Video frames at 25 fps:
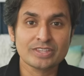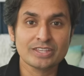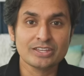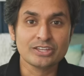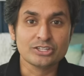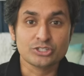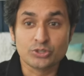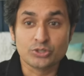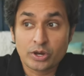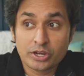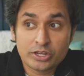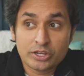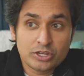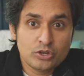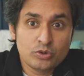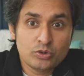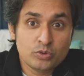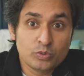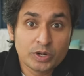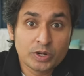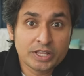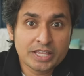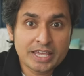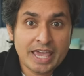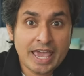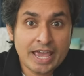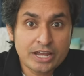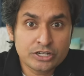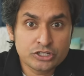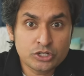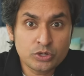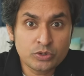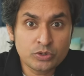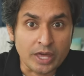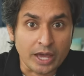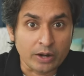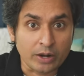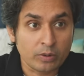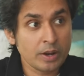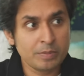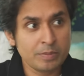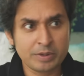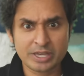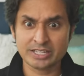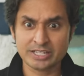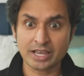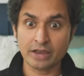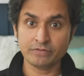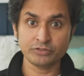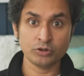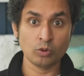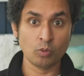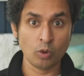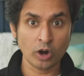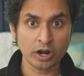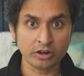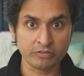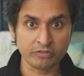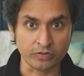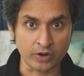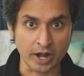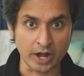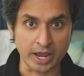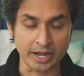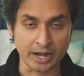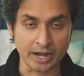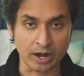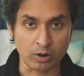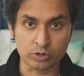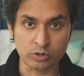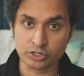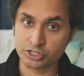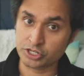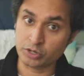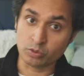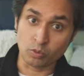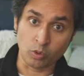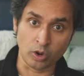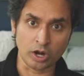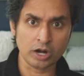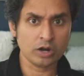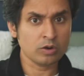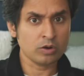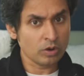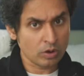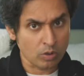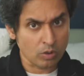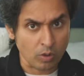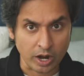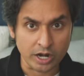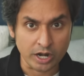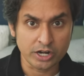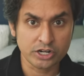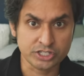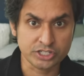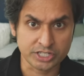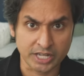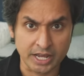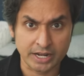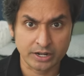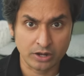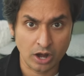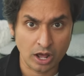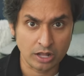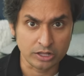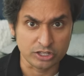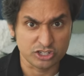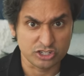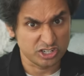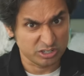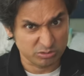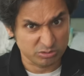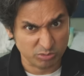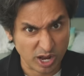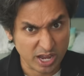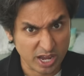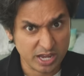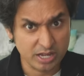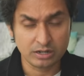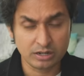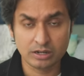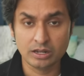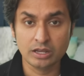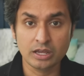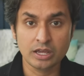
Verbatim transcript: So you really can't do that, right? Because I have to work for eight hours, and work requires technology, right?